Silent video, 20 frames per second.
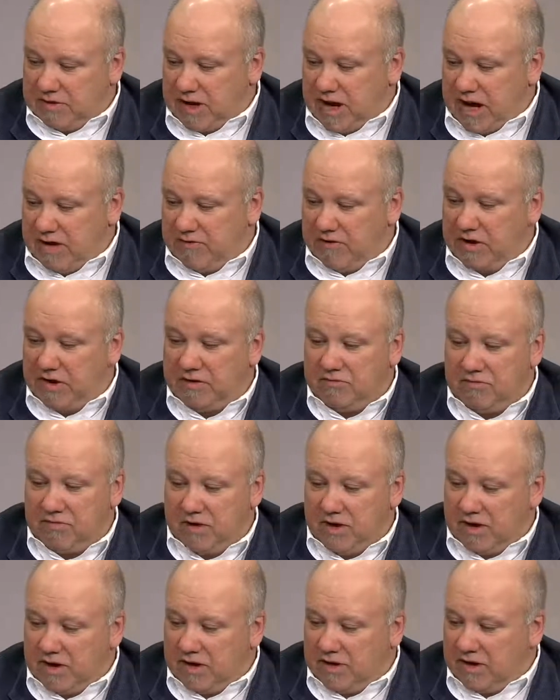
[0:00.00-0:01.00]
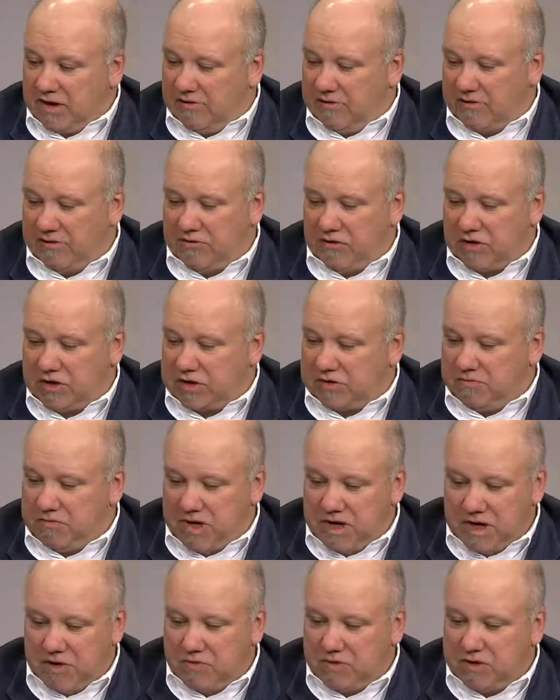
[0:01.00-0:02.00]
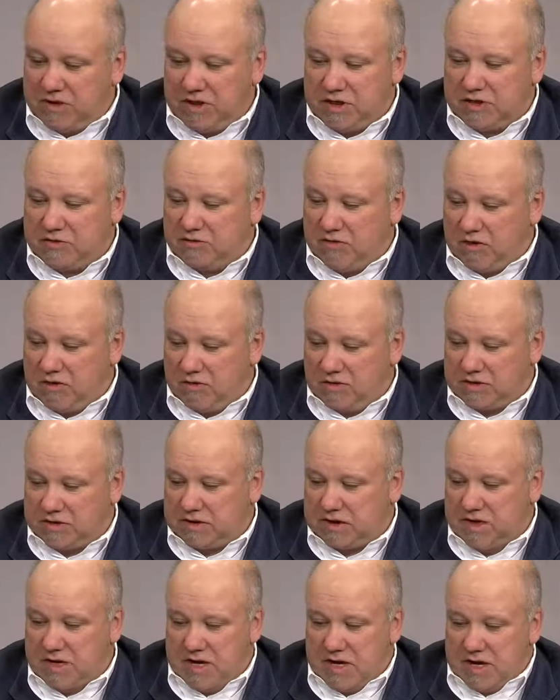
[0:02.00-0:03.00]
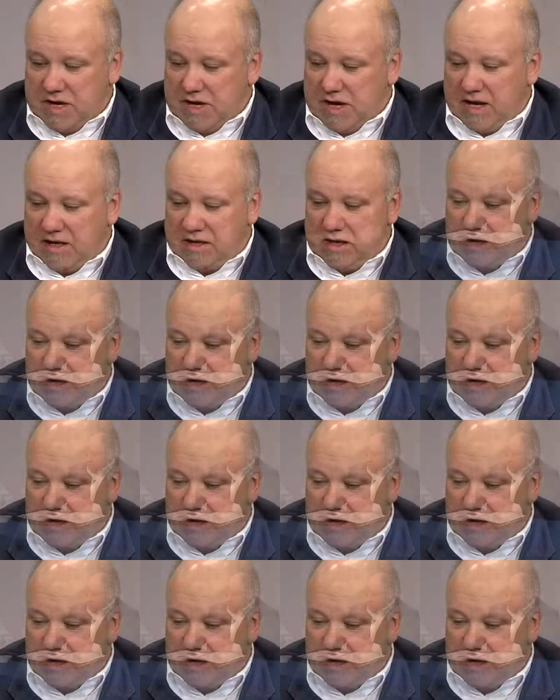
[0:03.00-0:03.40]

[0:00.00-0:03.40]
have a first meeting with these folks, get